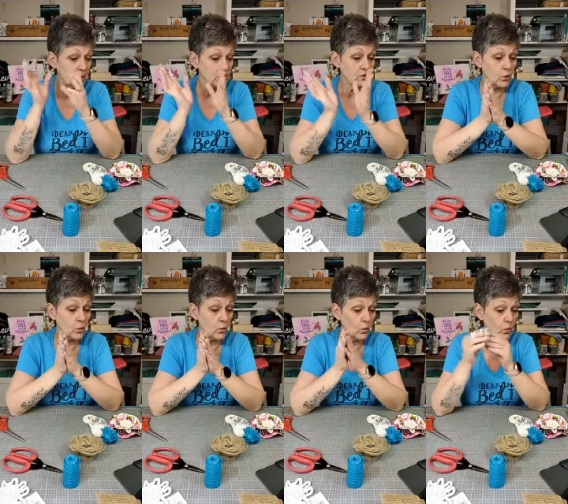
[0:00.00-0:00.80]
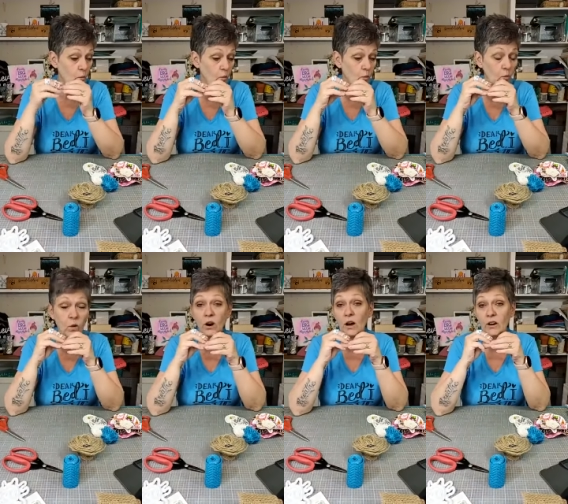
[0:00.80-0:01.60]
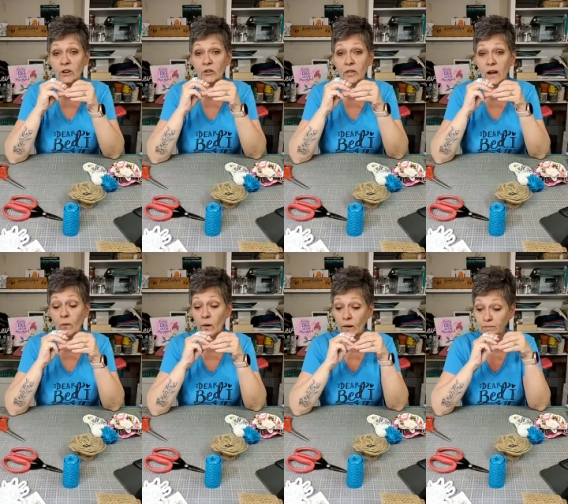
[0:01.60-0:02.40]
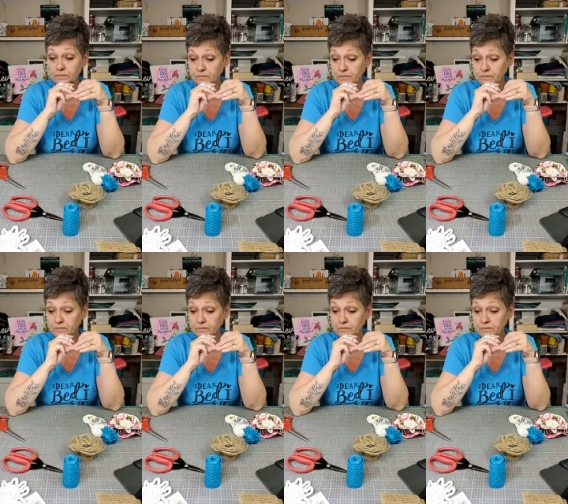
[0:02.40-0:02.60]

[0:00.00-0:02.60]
So we're not going to do that one.